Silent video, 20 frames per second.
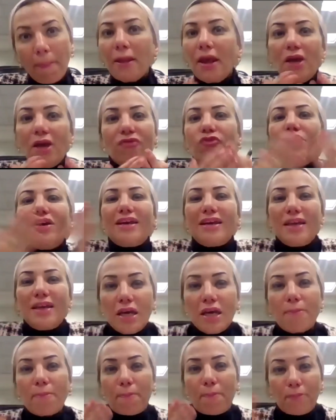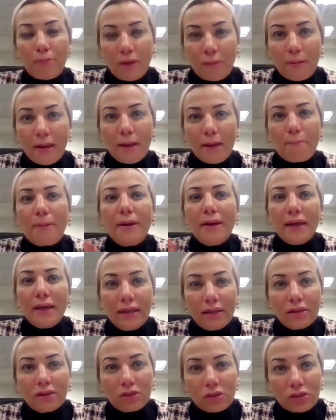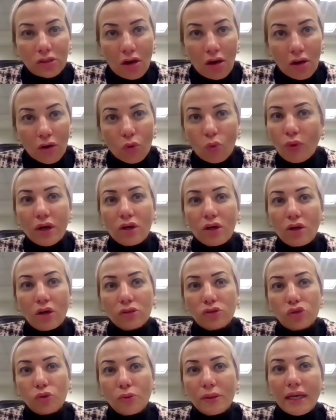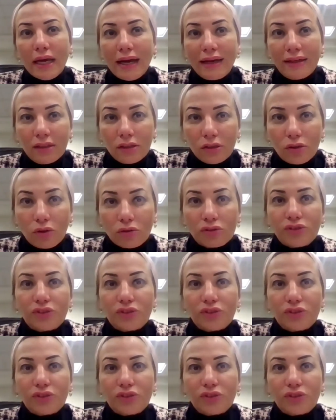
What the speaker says: If we keep the people in the dark, we're not doing any good.